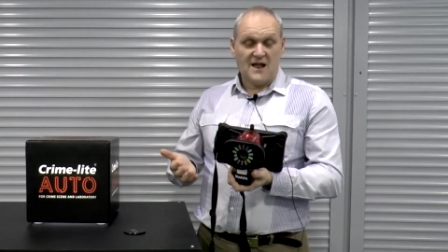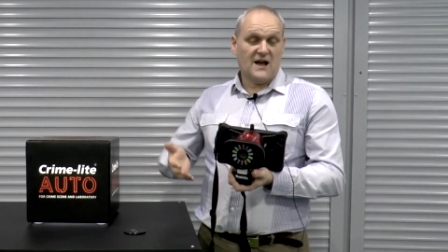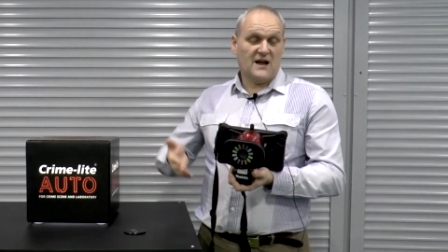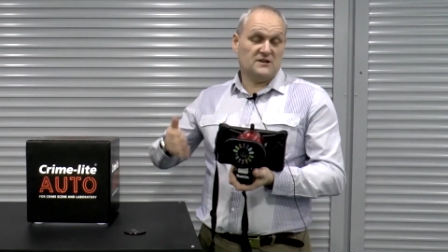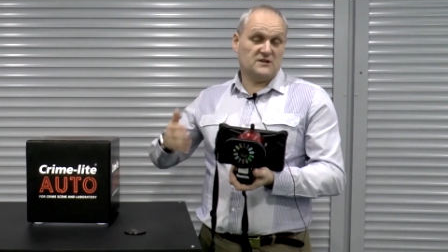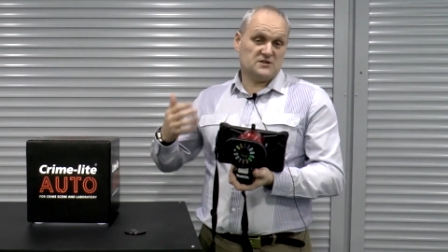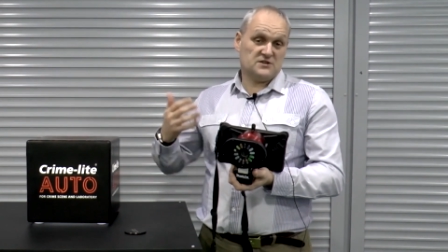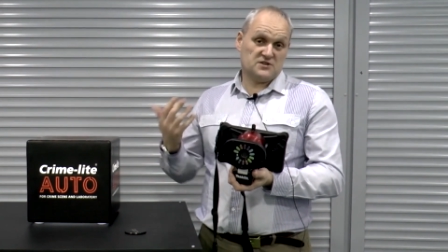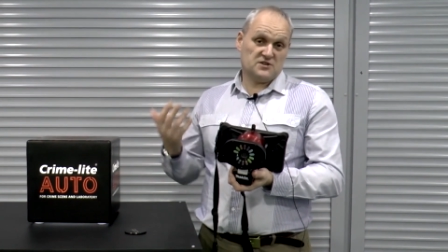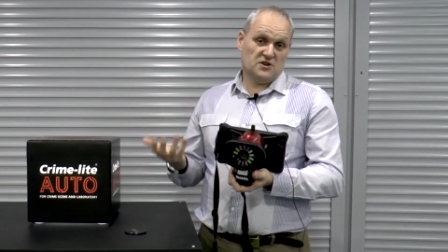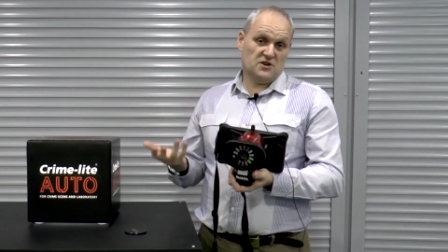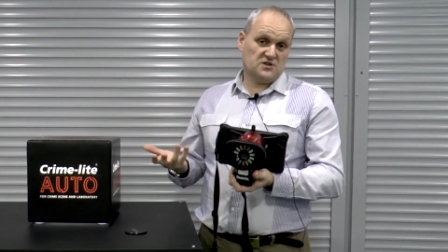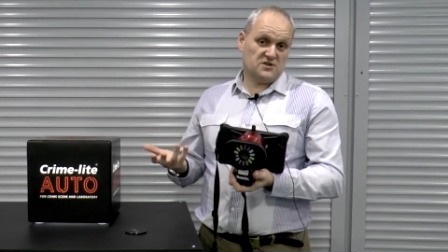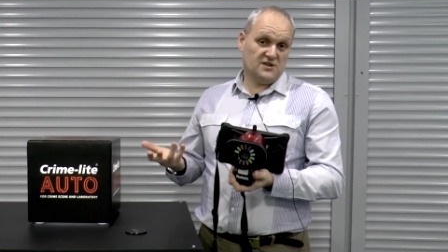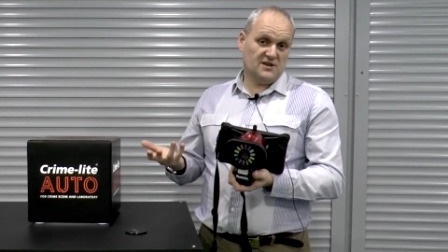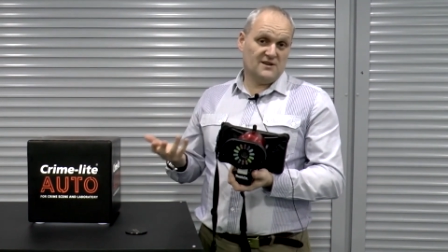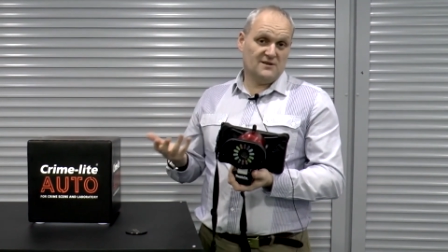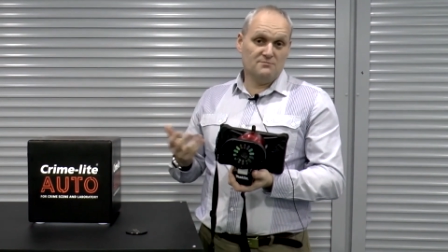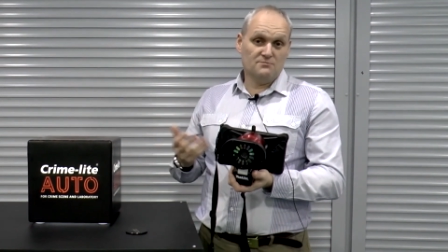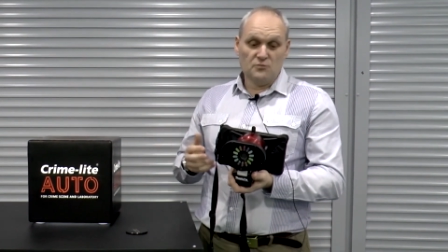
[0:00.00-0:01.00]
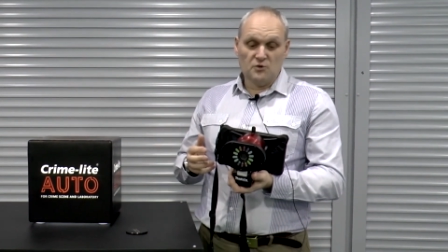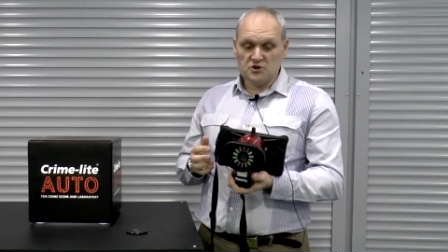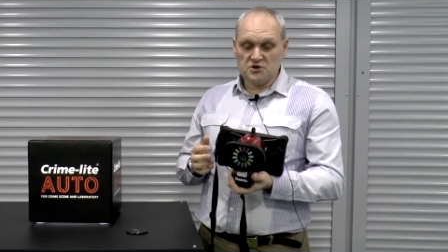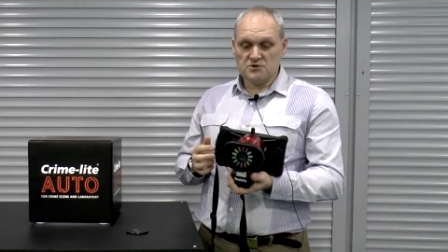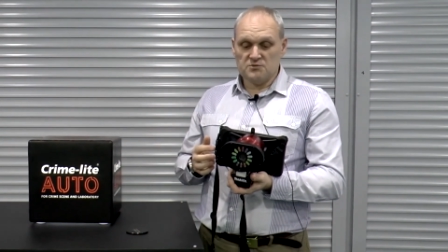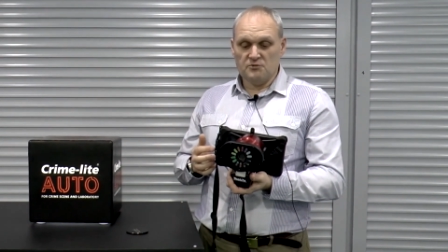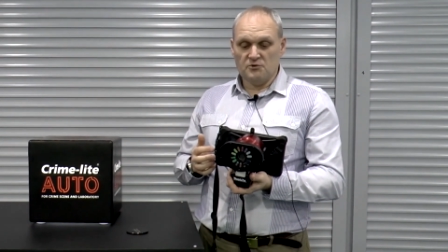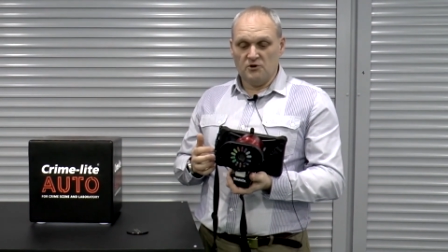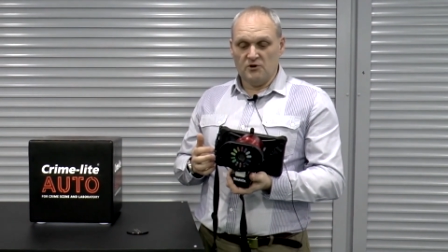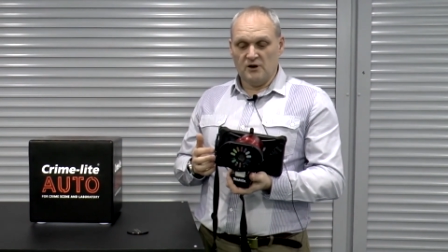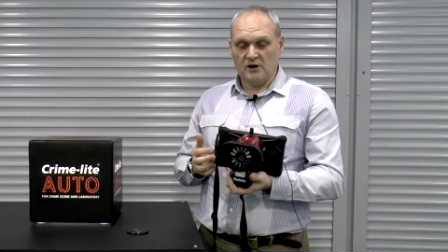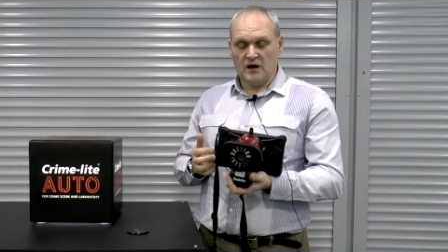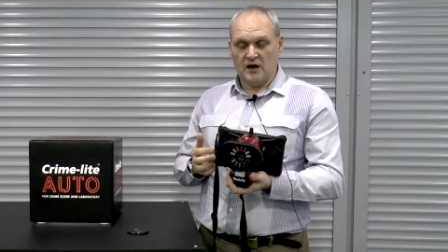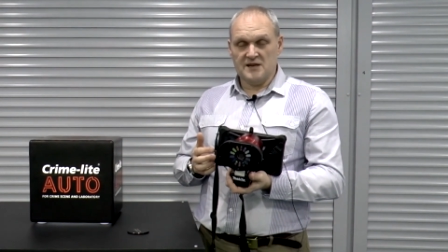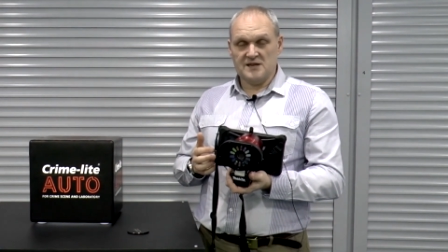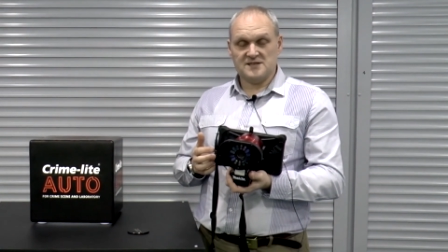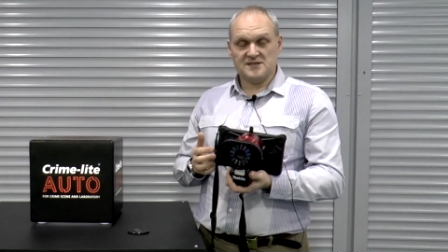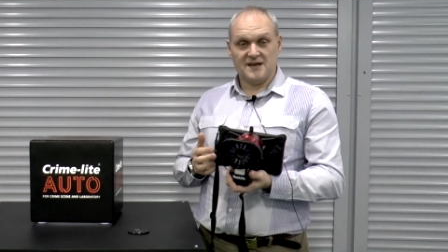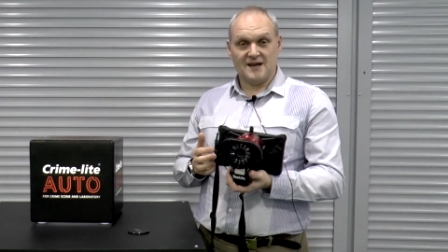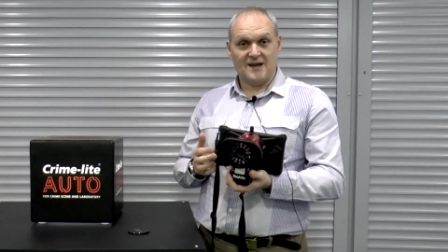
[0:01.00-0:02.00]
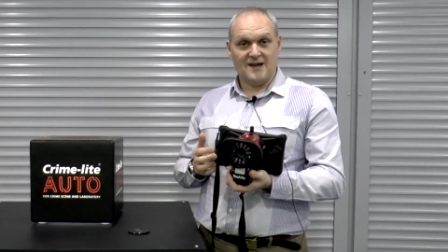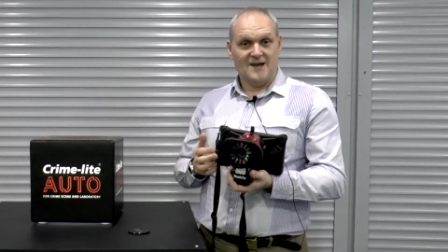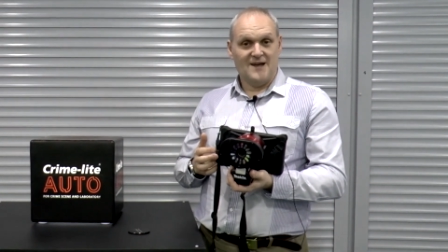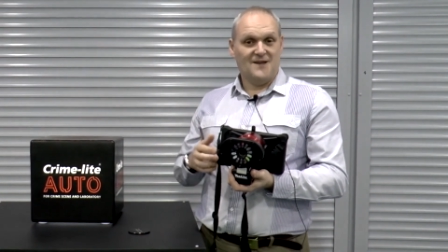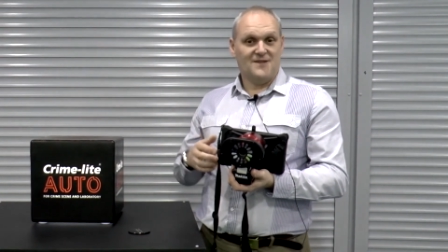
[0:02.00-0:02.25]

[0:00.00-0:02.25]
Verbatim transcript: and certainly much more lighter